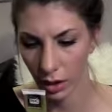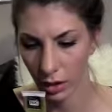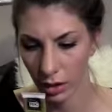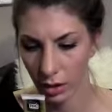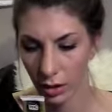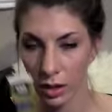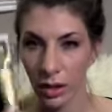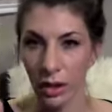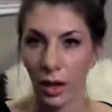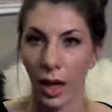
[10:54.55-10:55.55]
in it.
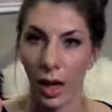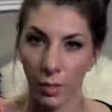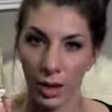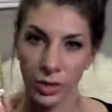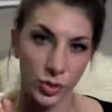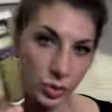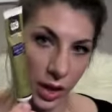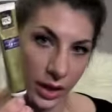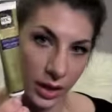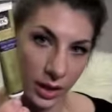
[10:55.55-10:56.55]
I do
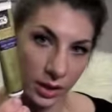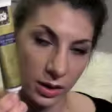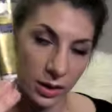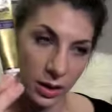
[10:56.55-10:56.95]
like it.